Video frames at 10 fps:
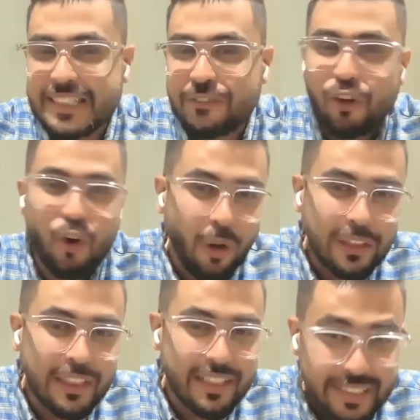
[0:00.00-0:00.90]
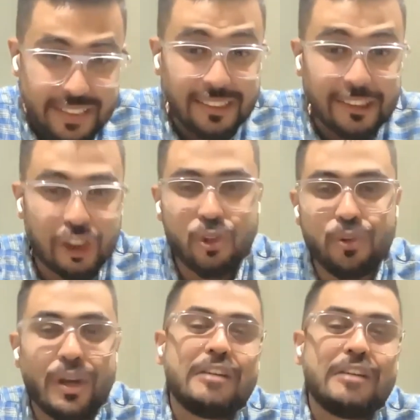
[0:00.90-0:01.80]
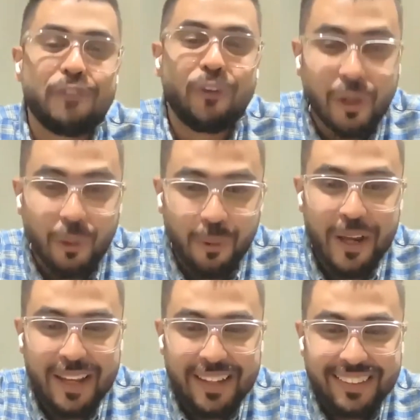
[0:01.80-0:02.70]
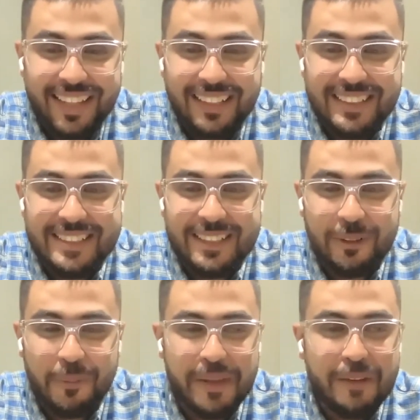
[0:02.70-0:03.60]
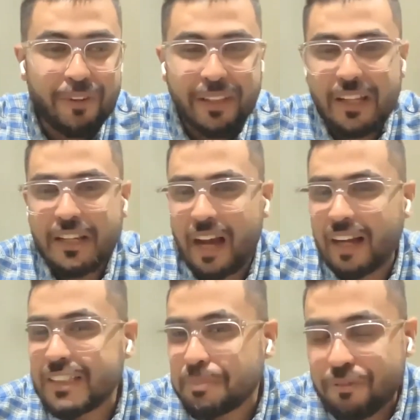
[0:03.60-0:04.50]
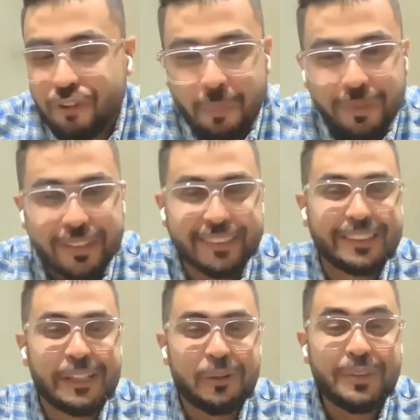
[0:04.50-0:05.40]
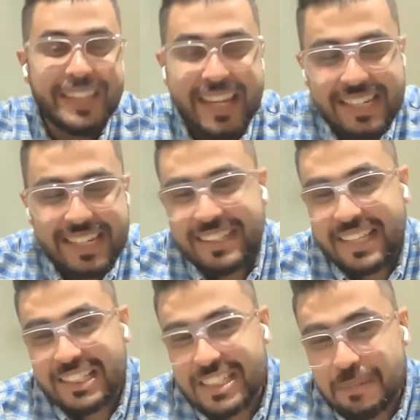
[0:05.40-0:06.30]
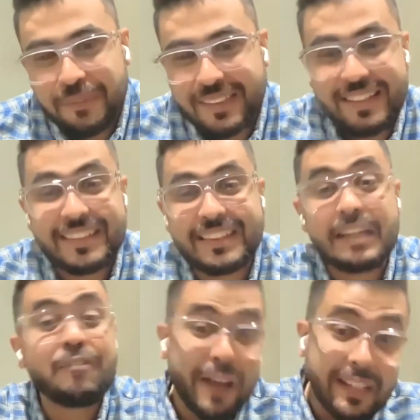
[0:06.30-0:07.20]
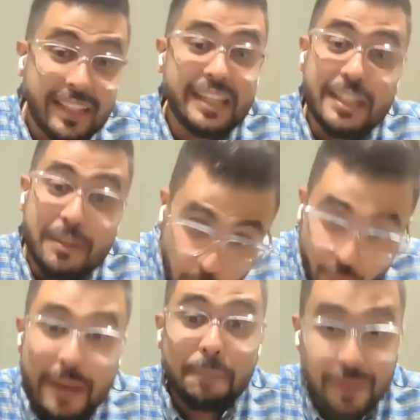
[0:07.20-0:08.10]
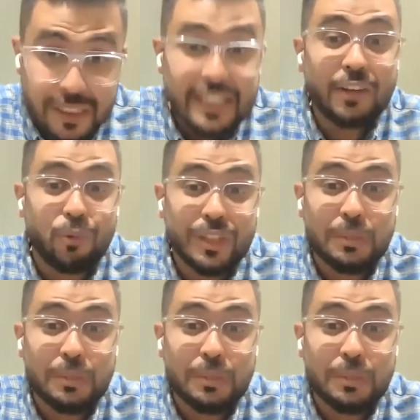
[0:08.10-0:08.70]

this is for all the leaders to really follow that, you know, even the underperformers, you know, they need that empathy. In fact, they need more empathy and